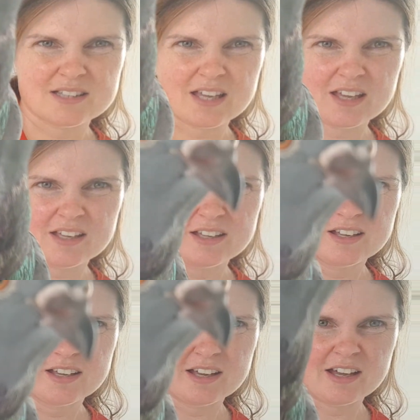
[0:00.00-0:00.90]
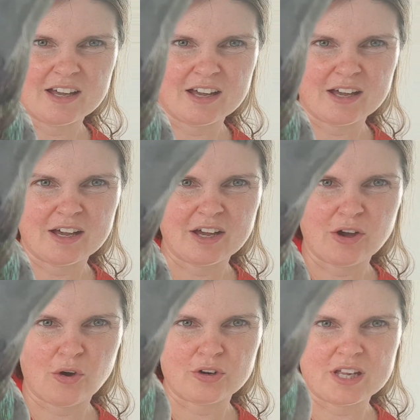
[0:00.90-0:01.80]
there
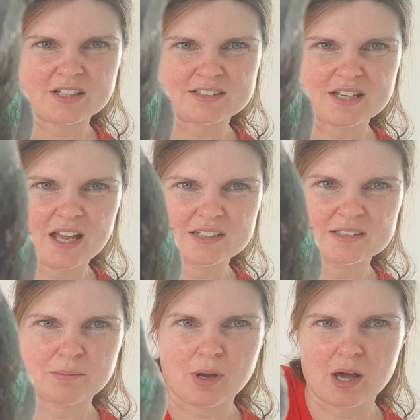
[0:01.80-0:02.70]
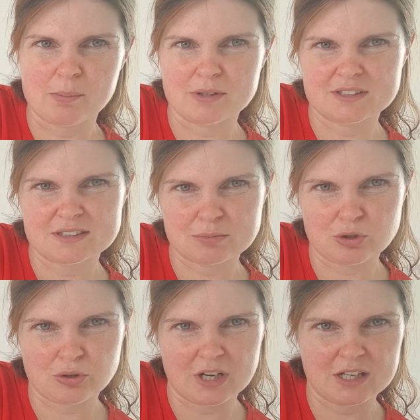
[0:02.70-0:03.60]
on his neck, some purple and some
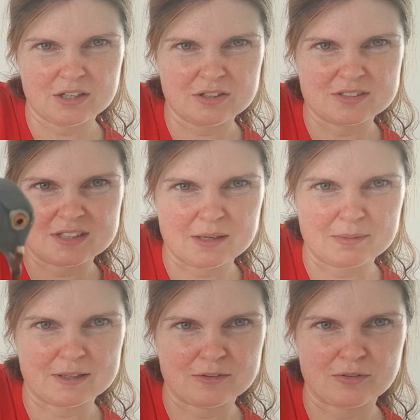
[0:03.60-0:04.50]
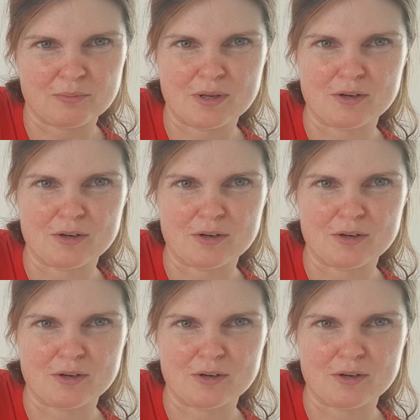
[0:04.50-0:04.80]
green. You can see a bit